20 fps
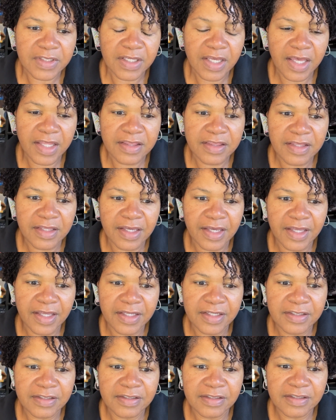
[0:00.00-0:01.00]
And
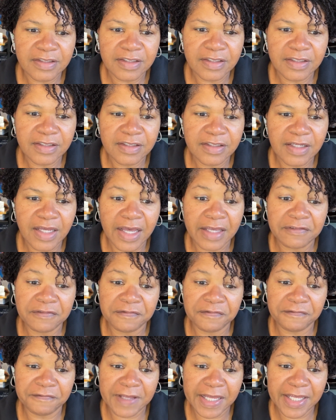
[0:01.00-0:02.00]
then I
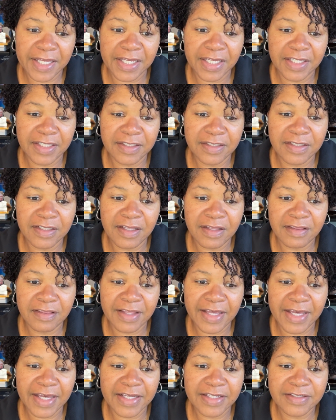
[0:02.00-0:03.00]
find
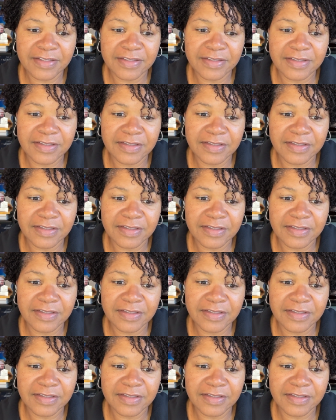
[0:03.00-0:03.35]
that